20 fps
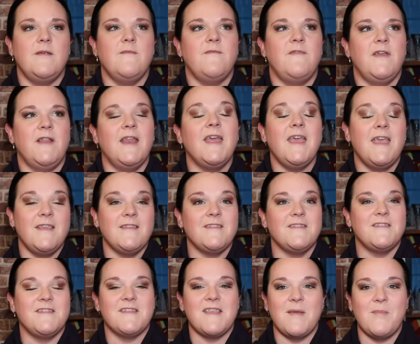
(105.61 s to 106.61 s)
I didn't feel it is.
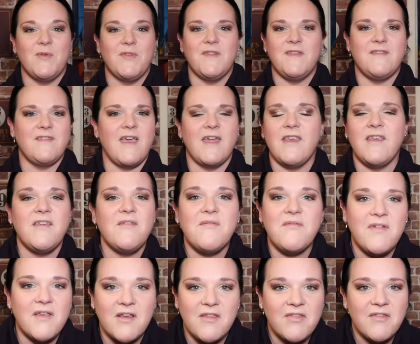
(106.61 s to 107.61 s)
same on this side. I didn't
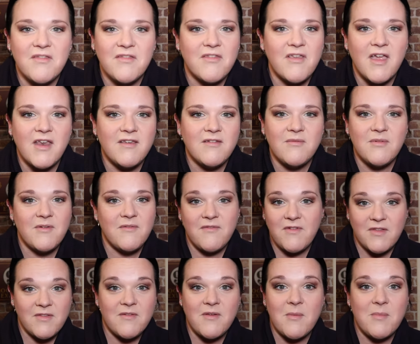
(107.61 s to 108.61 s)
feel on this side. I
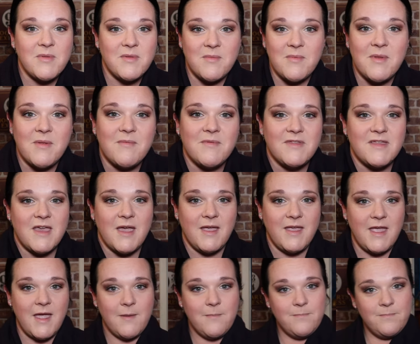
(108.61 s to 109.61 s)
didn't yeah,
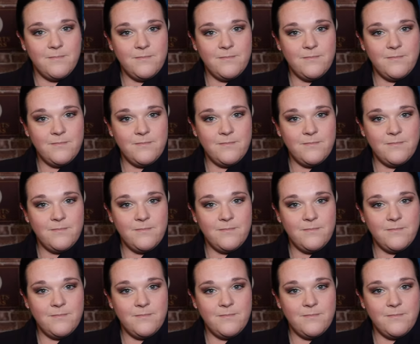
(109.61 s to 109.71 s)
yeah.